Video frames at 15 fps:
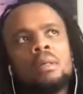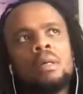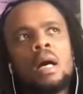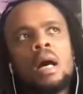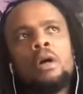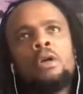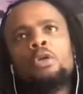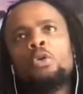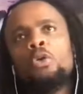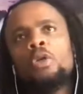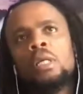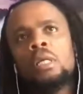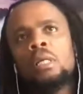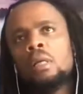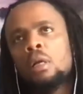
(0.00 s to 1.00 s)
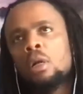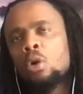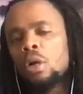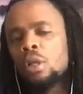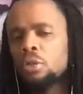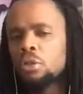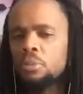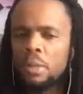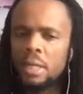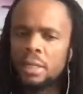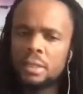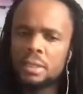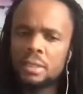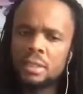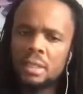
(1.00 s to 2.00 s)
how do we lower those
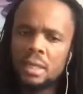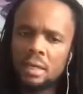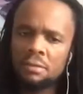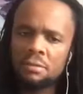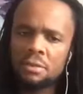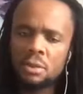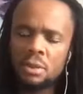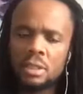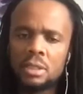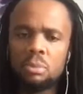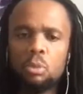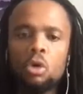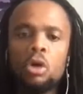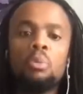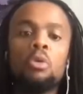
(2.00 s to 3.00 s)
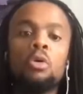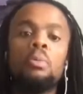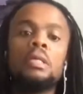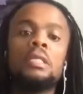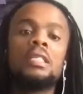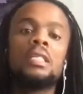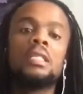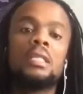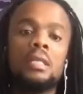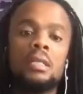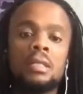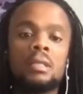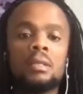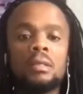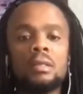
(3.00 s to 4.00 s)
barriers enough so that more and more
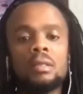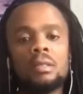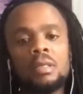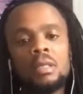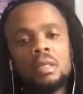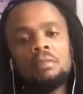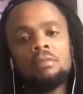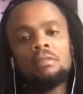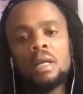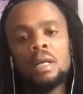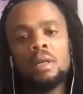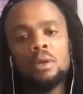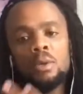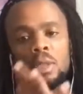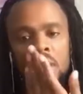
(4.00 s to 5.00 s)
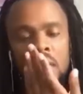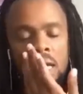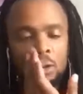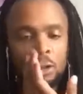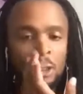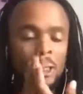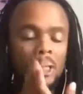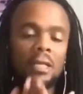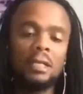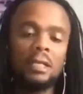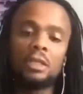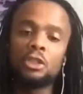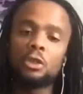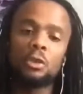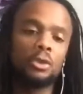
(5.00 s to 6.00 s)
businesses see the value in actually getting a
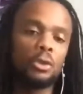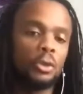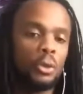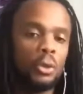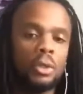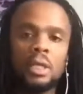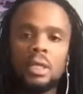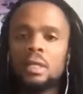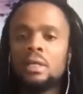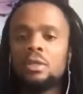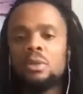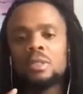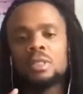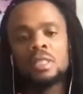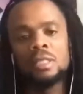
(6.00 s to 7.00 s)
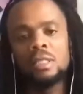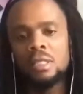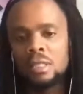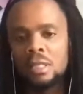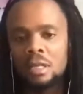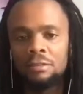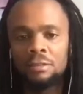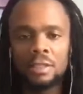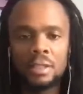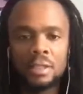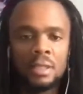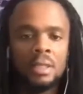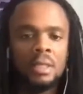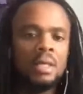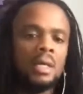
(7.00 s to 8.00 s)
short code, getting a USSD service,
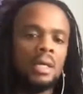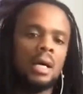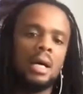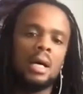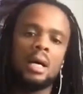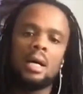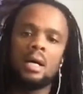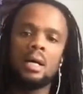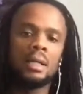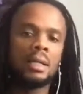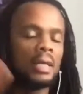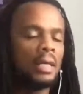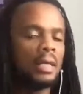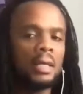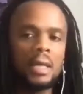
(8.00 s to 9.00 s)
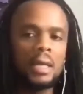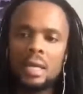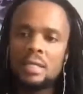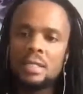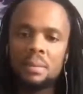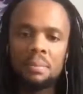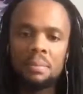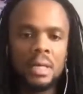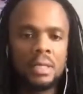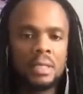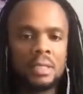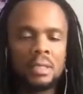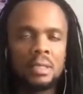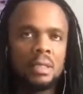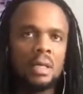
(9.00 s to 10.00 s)
getting their
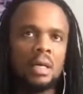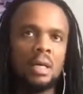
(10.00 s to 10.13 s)
SMS